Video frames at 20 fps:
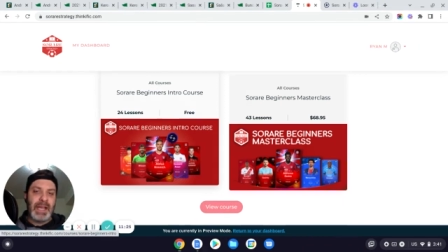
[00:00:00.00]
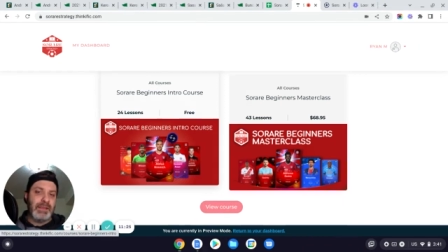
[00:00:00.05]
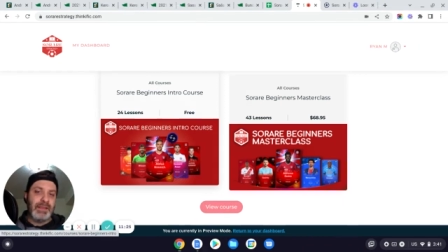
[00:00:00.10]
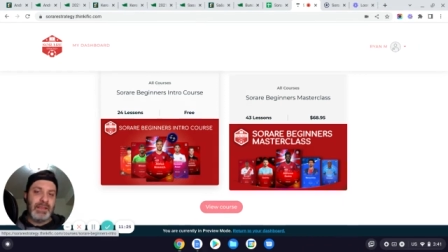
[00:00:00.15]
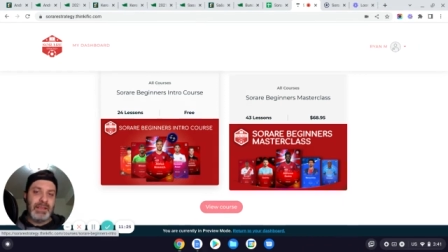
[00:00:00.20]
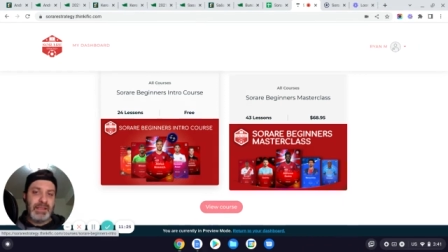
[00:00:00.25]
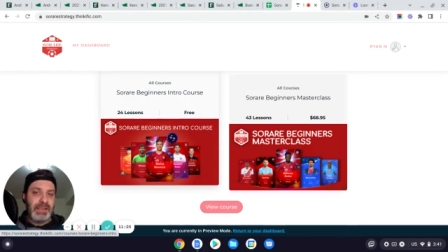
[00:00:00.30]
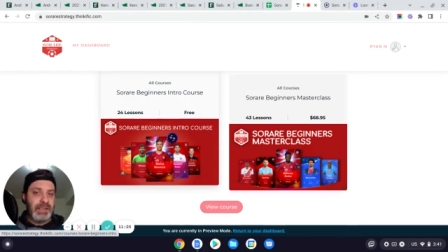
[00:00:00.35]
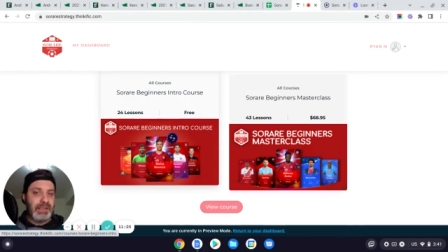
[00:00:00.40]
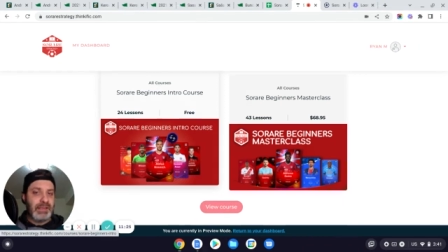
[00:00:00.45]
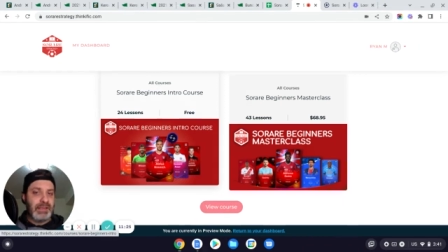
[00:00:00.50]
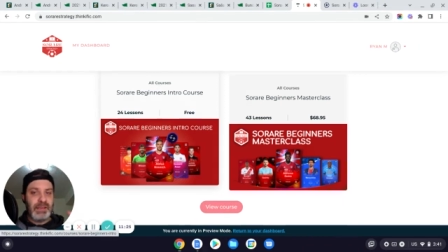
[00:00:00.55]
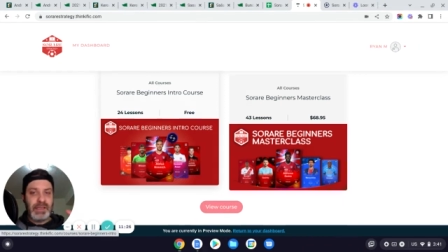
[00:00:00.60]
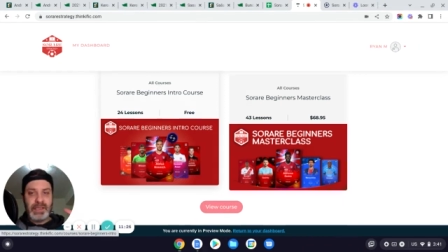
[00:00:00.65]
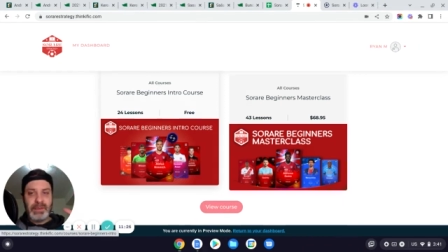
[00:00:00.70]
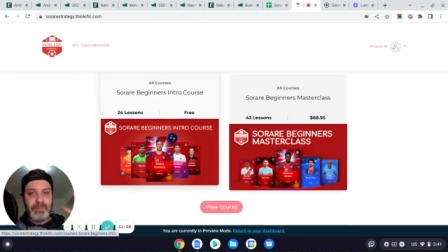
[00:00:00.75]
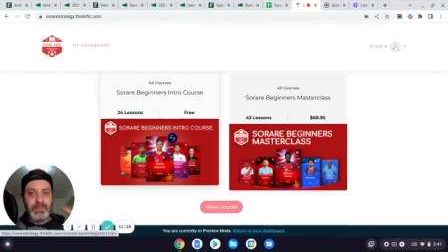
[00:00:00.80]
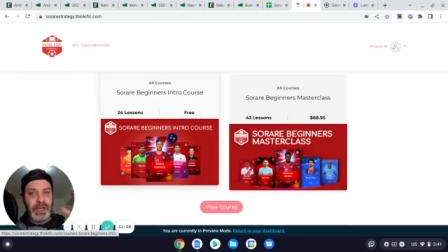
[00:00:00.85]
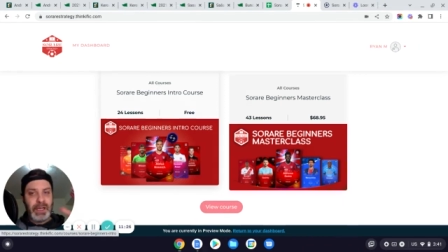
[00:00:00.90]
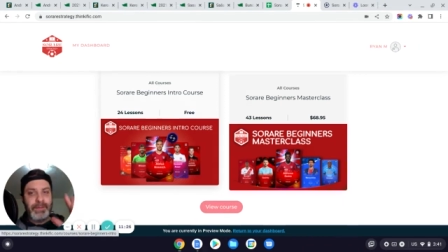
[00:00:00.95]
this is
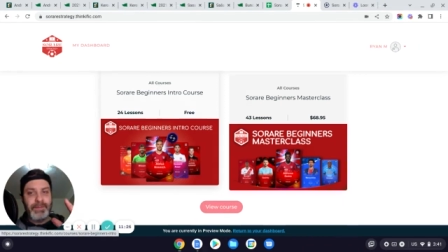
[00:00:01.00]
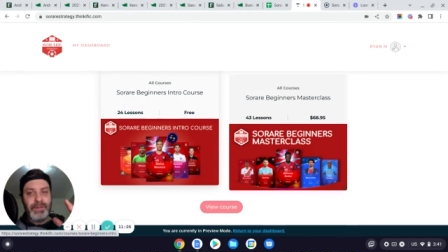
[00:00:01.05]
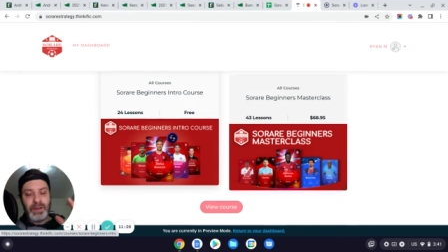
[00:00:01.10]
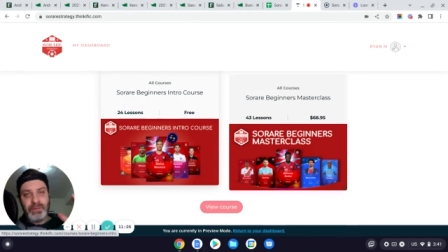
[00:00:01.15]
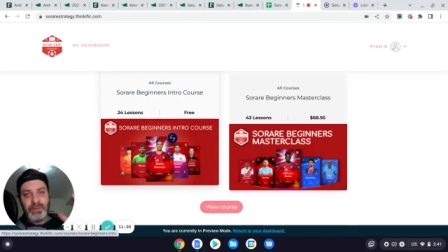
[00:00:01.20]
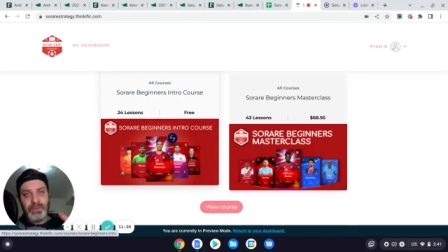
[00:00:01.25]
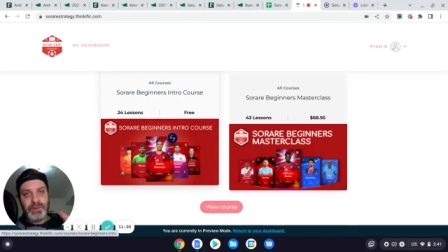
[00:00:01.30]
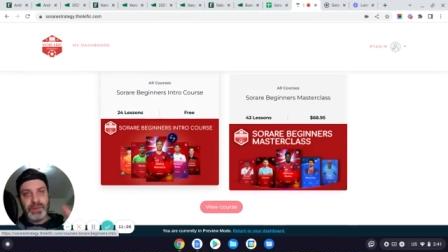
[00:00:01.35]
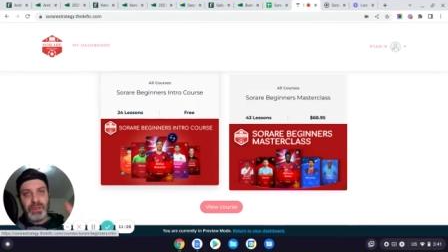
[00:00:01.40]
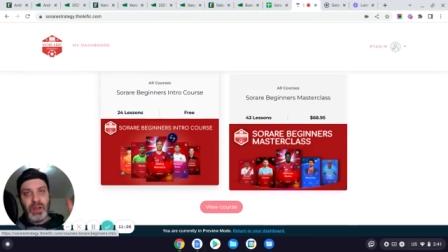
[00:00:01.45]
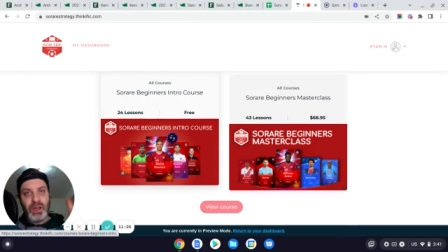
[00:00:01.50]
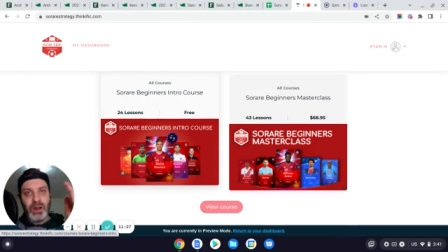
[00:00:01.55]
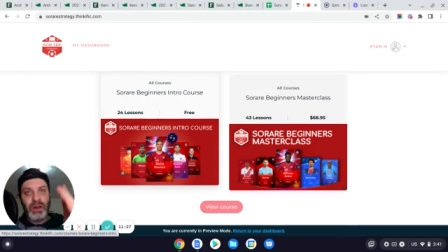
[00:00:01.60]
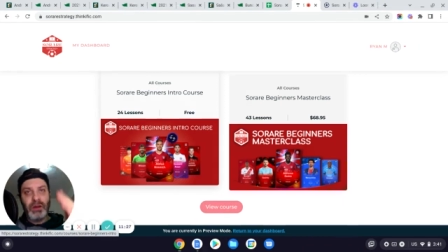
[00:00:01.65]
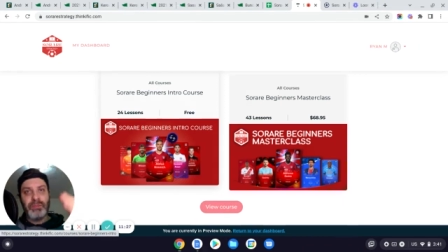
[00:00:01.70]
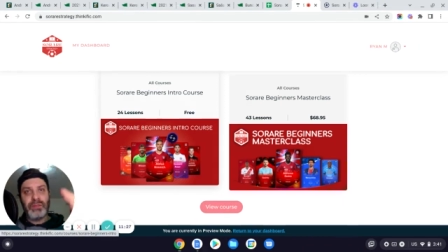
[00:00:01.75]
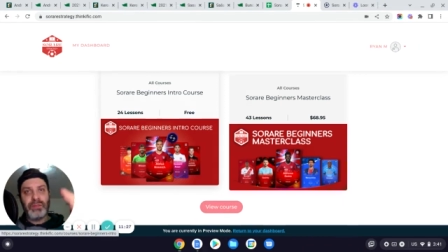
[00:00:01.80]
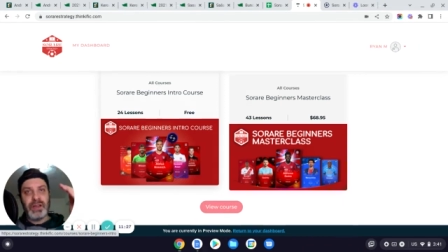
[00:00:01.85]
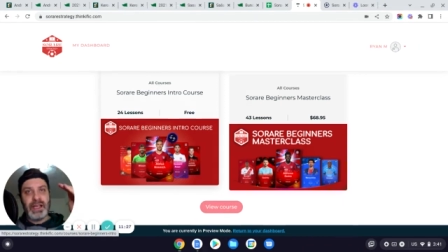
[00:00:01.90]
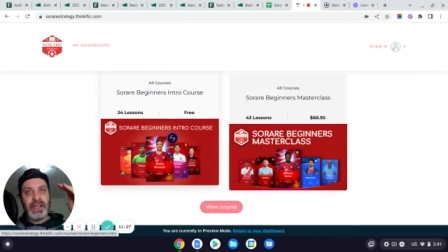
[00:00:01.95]
like by far the most
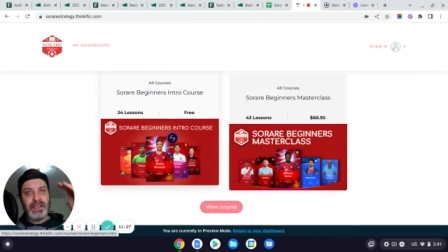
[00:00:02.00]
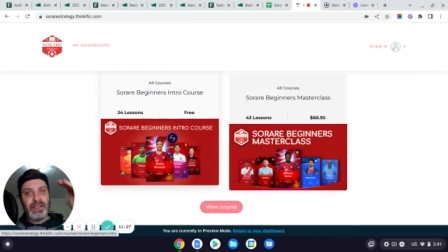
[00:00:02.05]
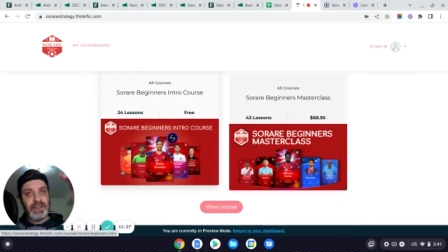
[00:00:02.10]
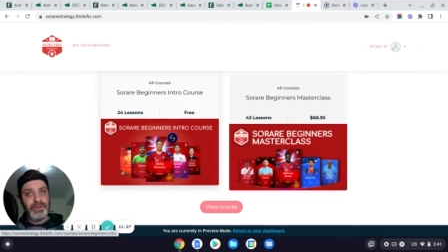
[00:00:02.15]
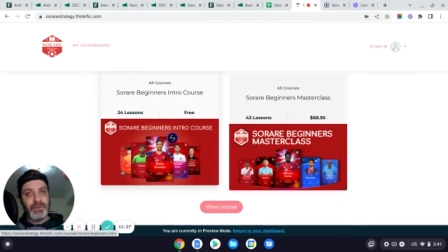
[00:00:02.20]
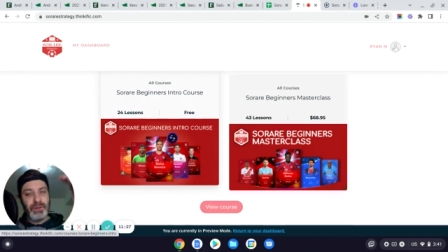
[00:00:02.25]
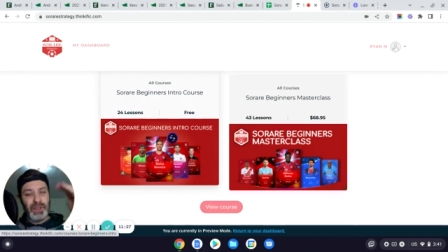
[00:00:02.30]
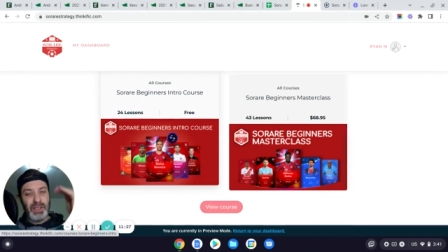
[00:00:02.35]
comprehensive,